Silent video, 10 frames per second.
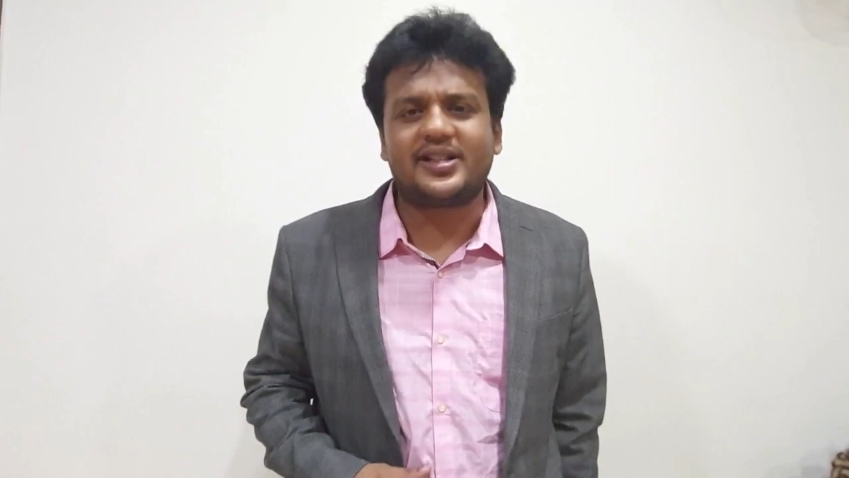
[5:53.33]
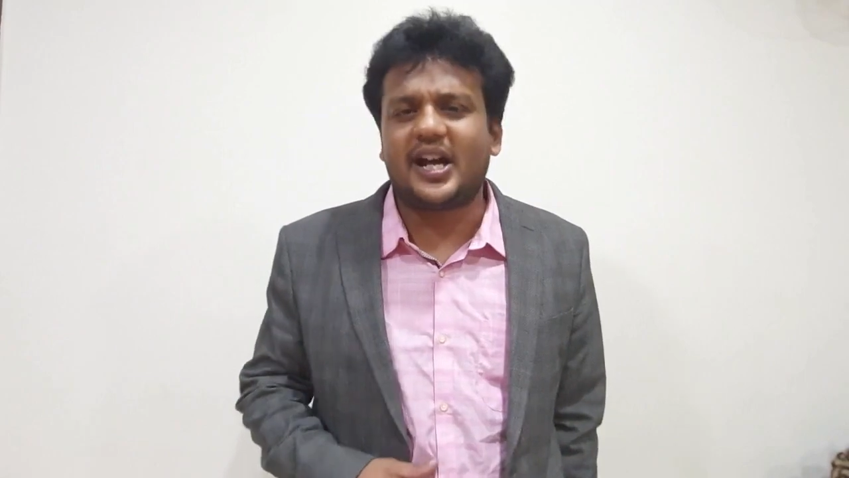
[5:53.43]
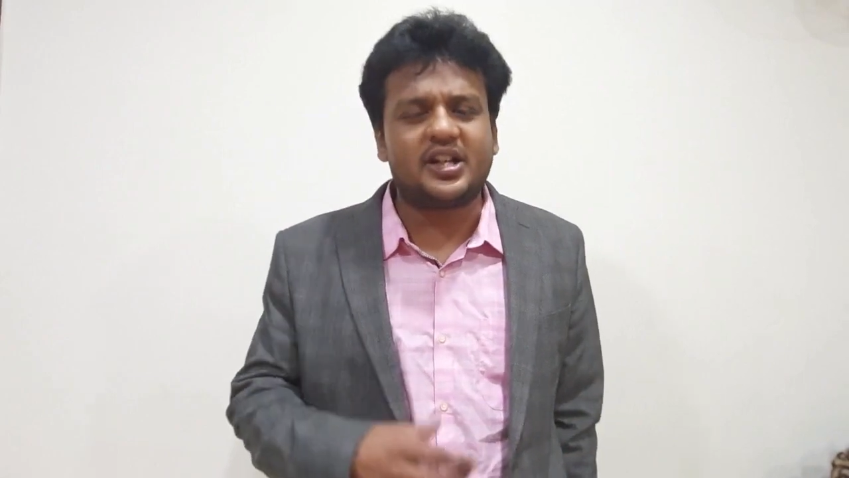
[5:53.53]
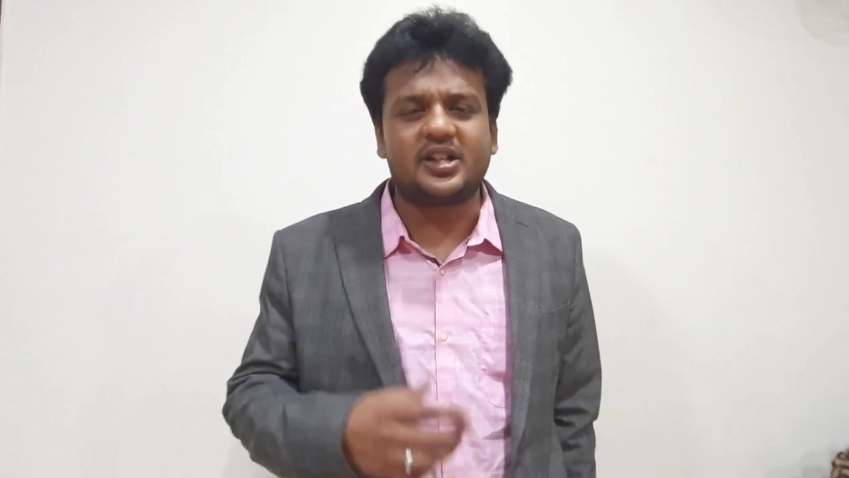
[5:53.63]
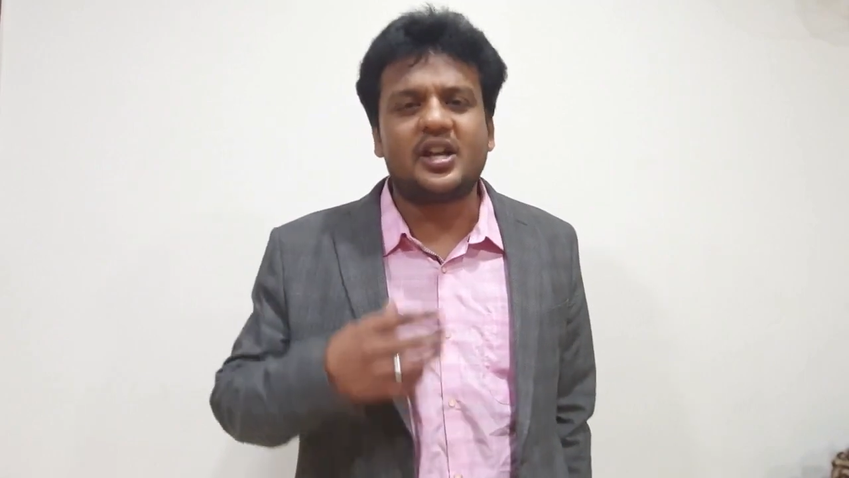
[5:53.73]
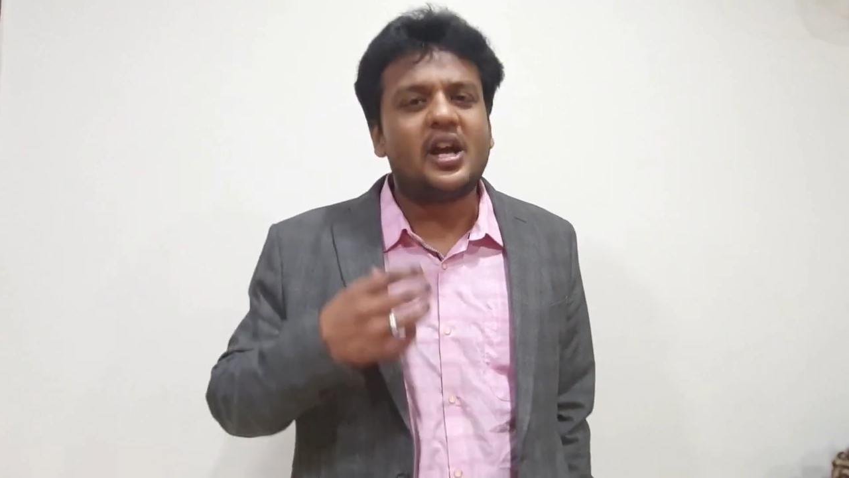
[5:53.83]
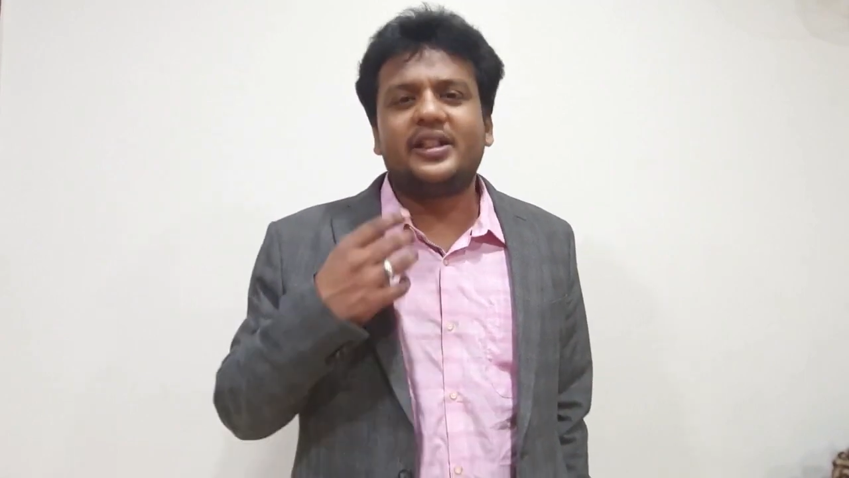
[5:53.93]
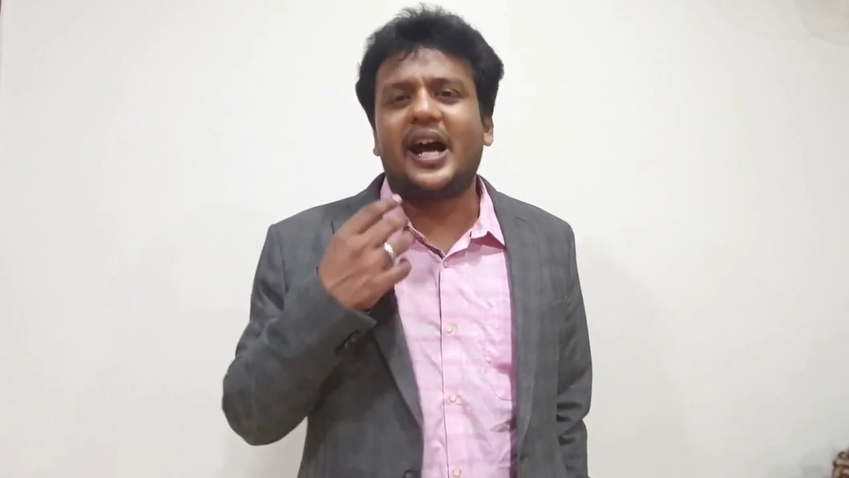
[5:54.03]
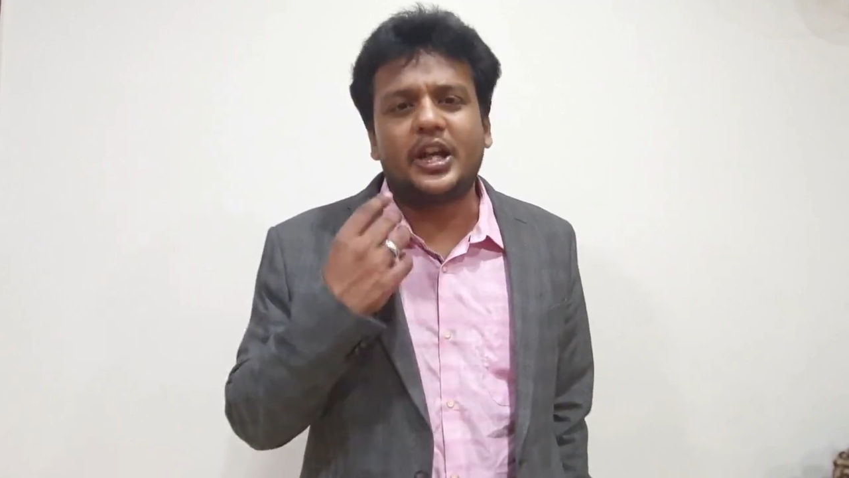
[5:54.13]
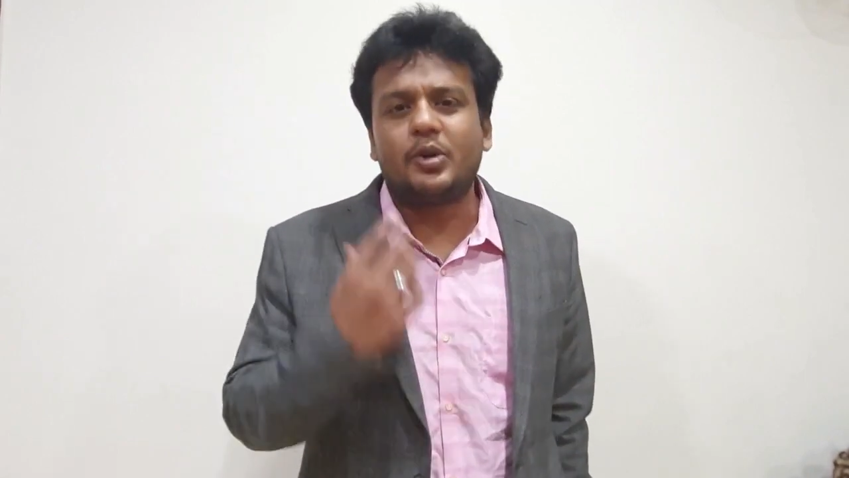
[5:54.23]

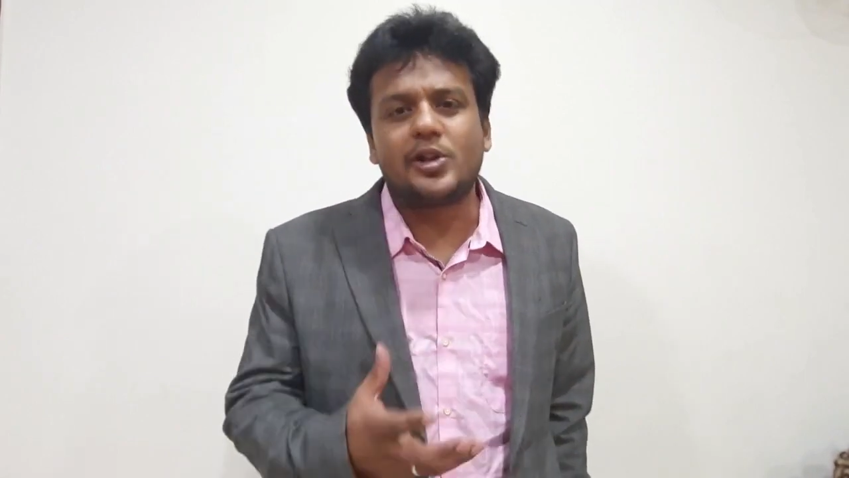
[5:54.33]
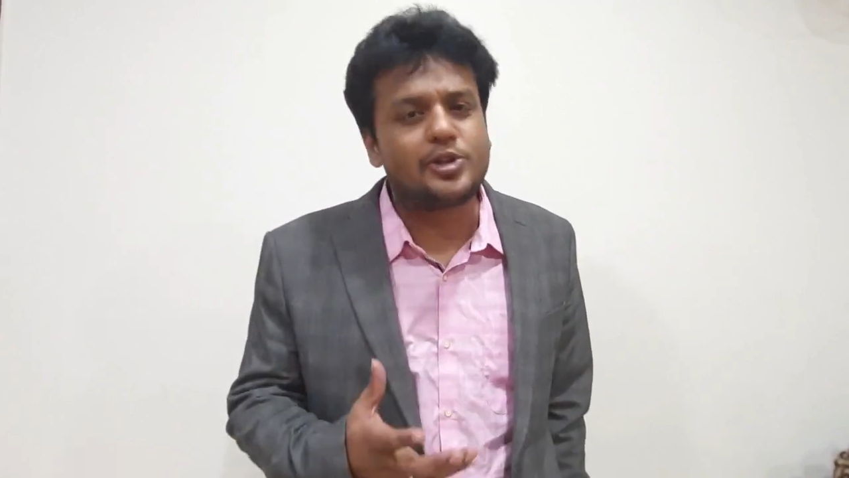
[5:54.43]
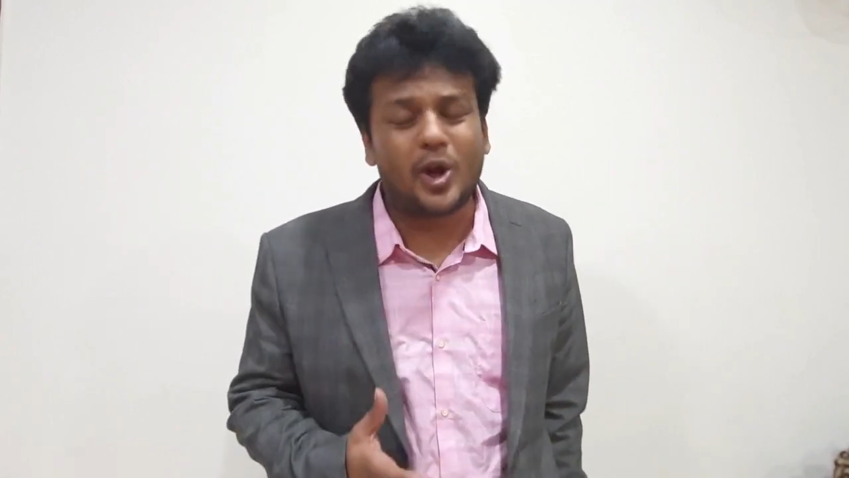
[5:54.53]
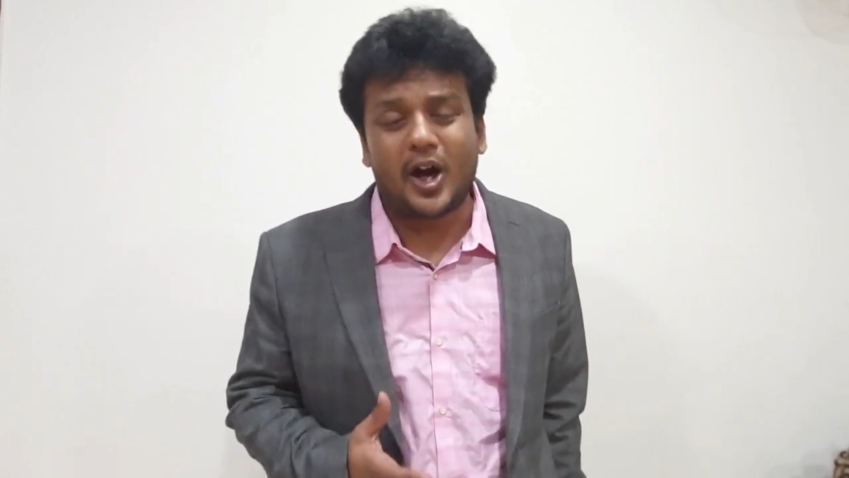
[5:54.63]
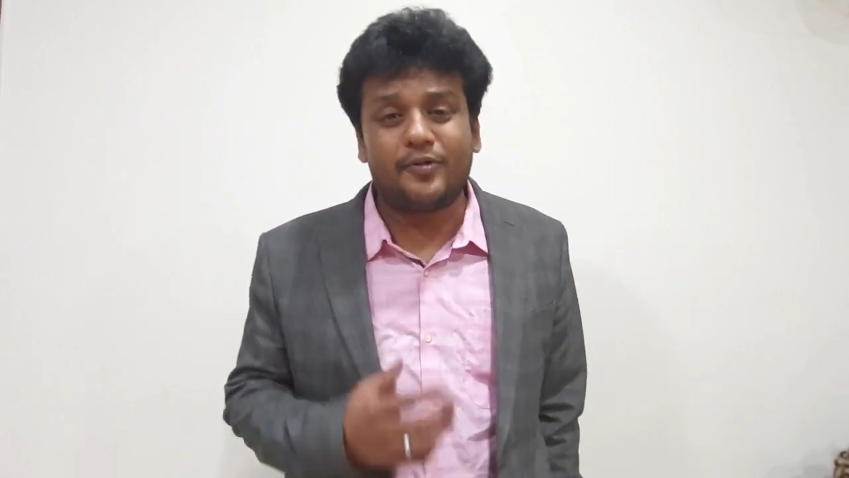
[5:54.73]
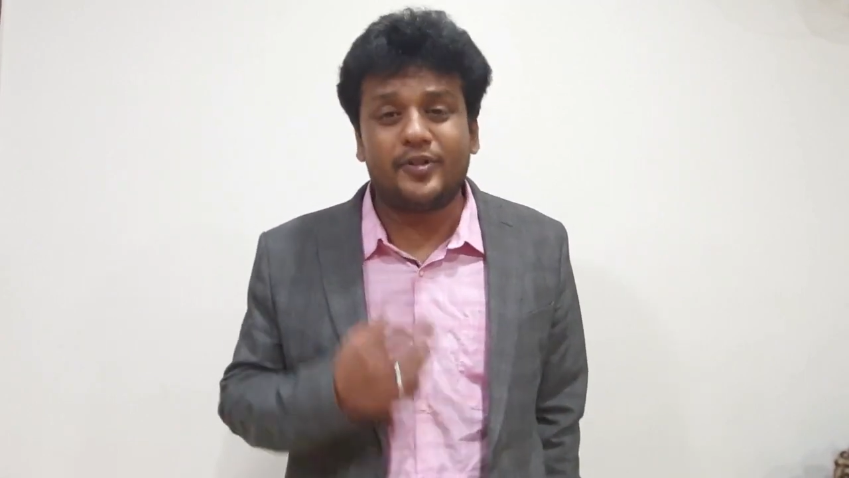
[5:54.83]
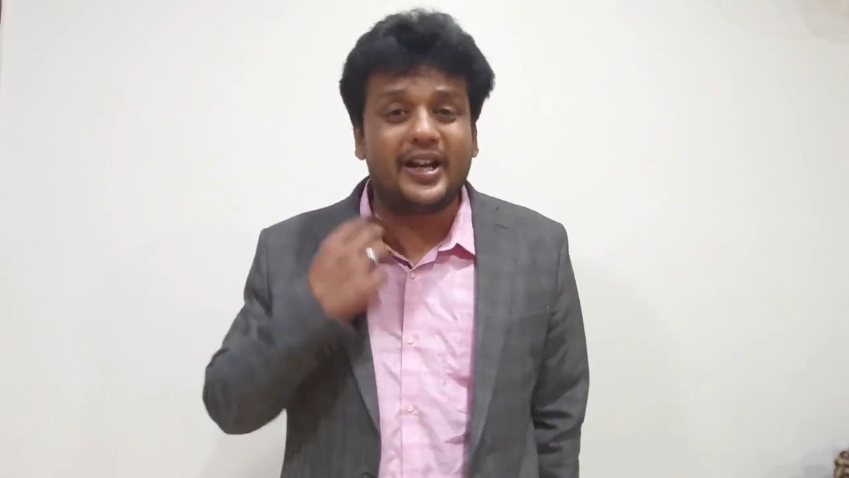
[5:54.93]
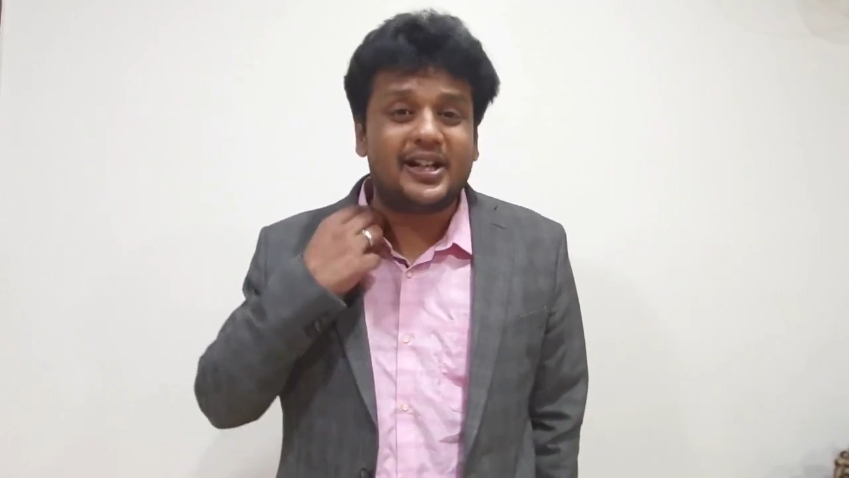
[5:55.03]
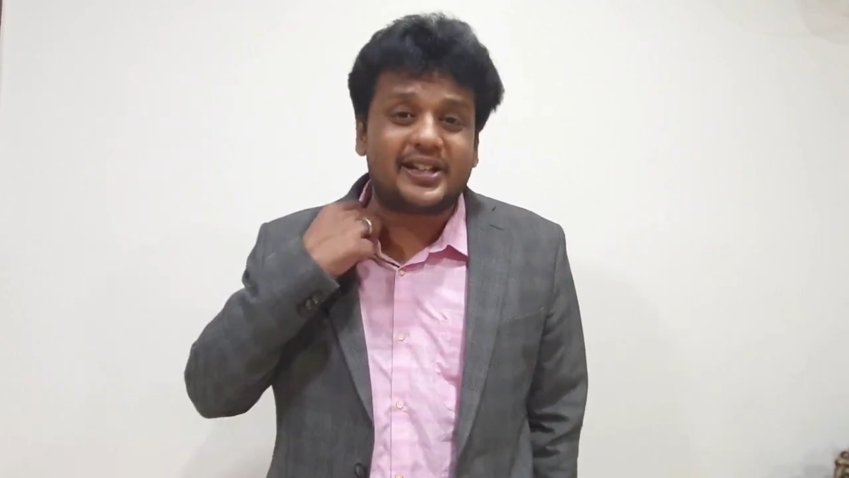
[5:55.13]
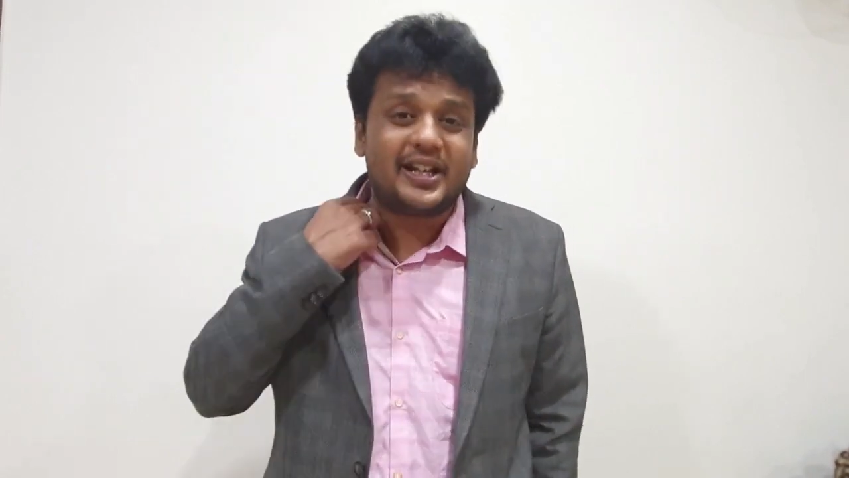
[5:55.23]
That involves a lot of
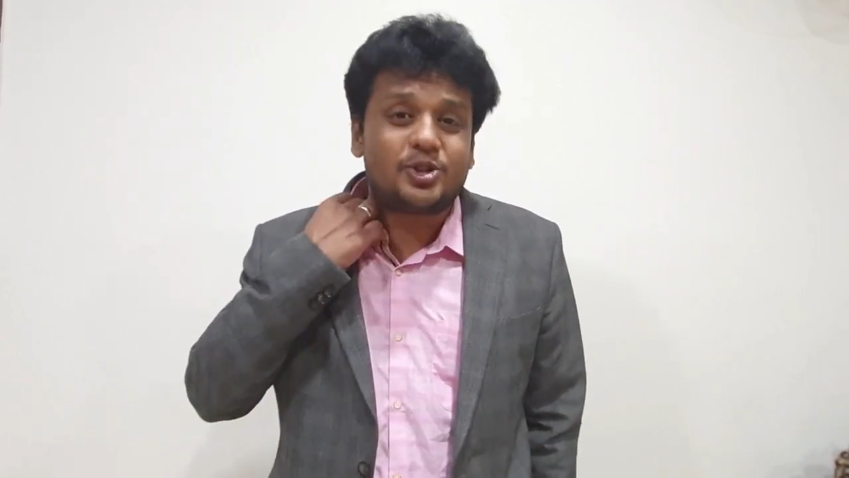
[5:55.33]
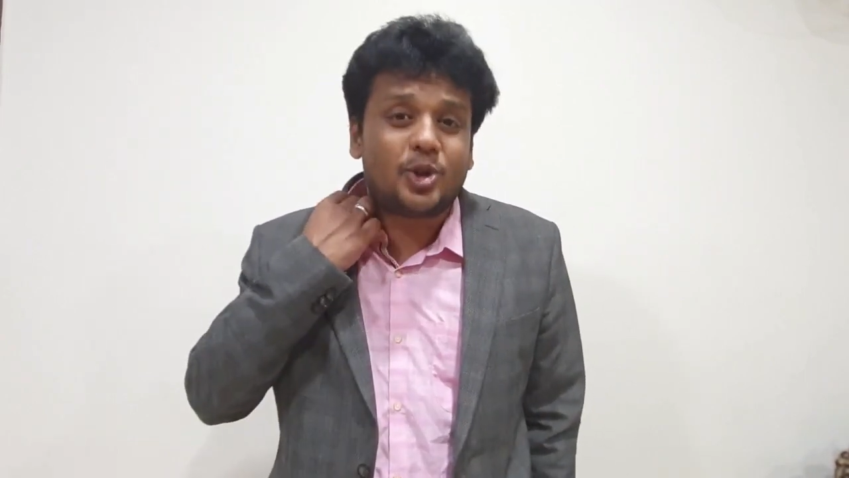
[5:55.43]
legal things,